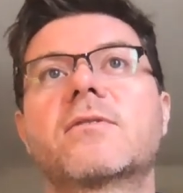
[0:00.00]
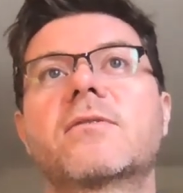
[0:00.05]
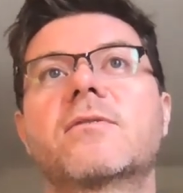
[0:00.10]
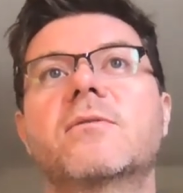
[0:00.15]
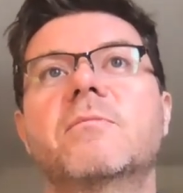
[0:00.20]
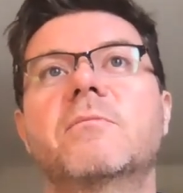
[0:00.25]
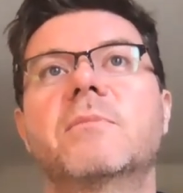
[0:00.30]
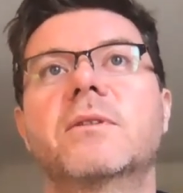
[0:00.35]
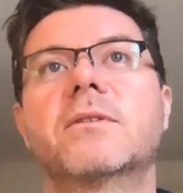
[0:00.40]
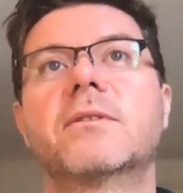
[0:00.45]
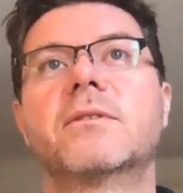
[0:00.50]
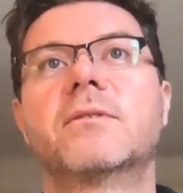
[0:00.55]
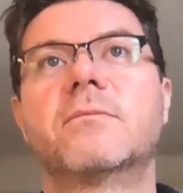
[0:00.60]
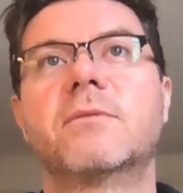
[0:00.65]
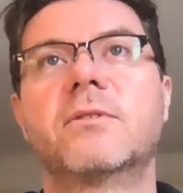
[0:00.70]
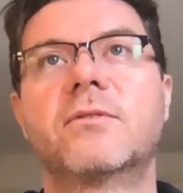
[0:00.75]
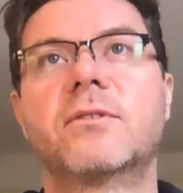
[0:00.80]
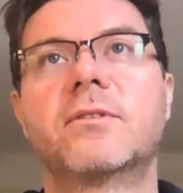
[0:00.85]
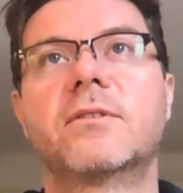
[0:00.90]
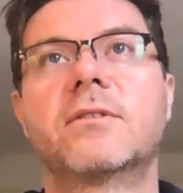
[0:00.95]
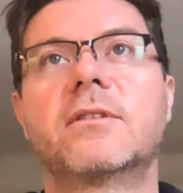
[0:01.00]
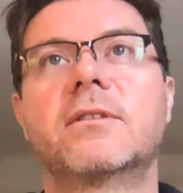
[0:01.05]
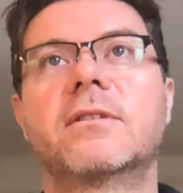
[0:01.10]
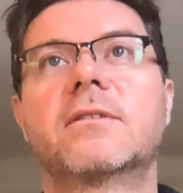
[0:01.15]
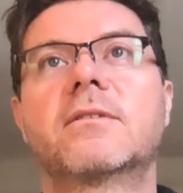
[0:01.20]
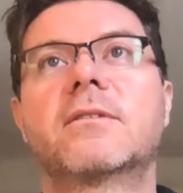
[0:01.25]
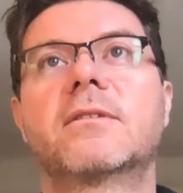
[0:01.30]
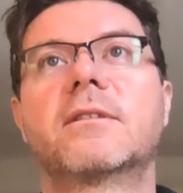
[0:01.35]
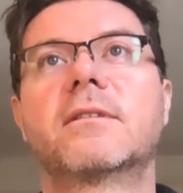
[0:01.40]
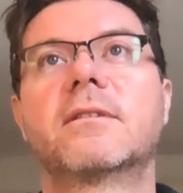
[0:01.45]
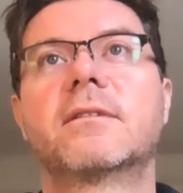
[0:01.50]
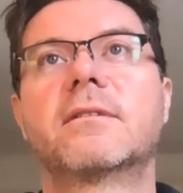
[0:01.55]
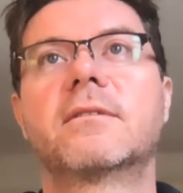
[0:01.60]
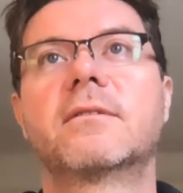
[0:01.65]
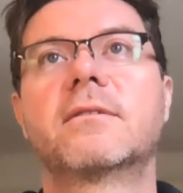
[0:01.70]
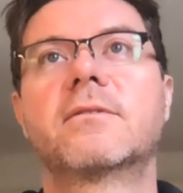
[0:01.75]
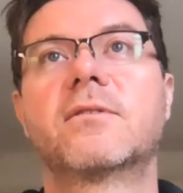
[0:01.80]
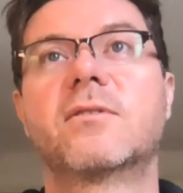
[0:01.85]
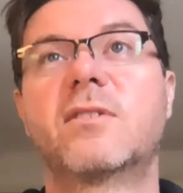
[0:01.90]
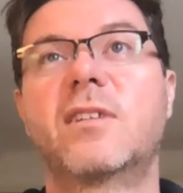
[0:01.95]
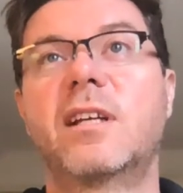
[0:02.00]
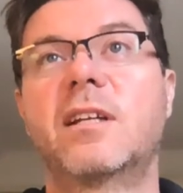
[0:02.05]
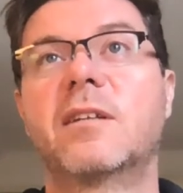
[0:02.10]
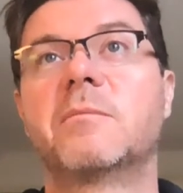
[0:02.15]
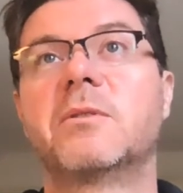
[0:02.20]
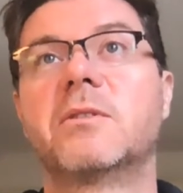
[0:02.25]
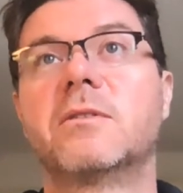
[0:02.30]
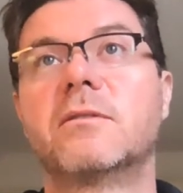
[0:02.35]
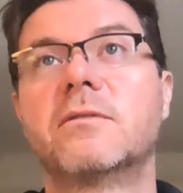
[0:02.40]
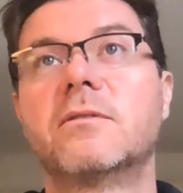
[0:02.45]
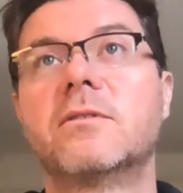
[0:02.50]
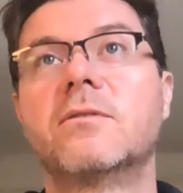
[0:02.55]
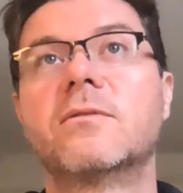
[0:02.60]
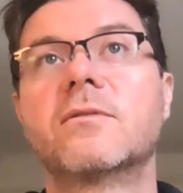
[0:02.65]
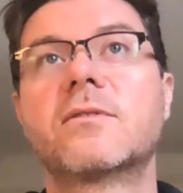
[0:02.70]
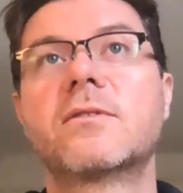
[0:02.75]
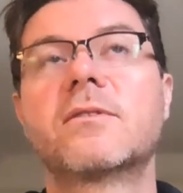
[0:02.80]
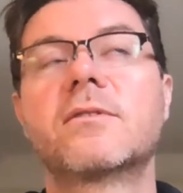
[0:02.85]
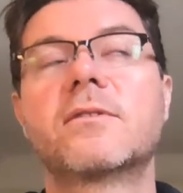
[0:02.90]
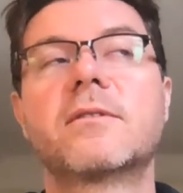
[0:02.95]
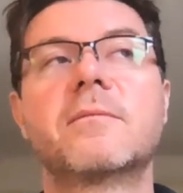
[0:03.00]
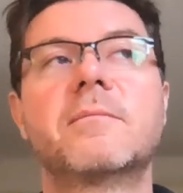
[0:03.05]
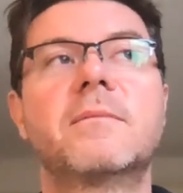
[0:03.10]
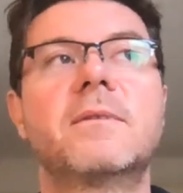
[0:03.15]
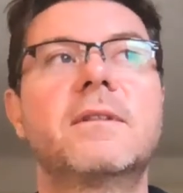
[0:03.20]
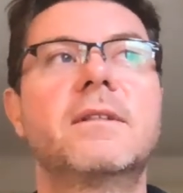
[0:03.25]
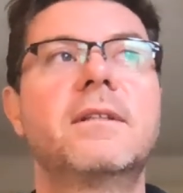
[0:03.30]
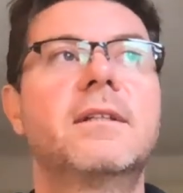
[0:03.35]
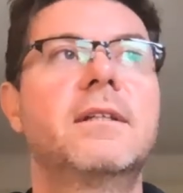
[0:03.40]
to build a resilient and sustainable dune system.